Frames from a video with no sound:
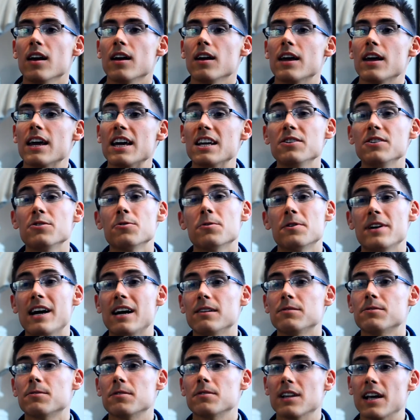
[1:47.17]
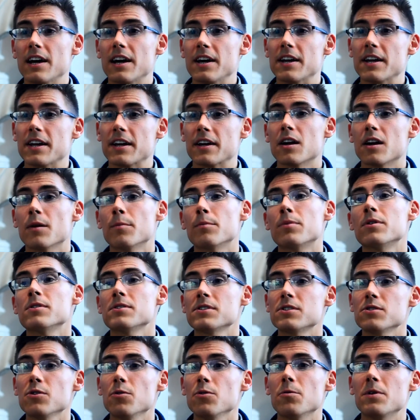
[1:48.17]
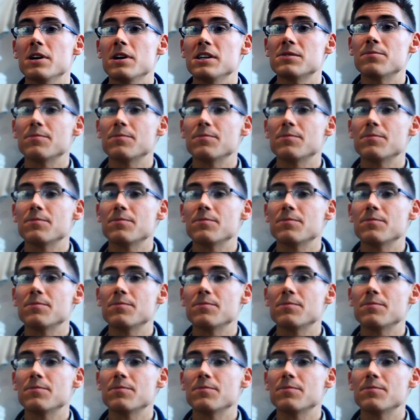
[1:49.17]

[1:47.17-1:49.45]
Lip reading: indoor and outdoor lighting, personal waste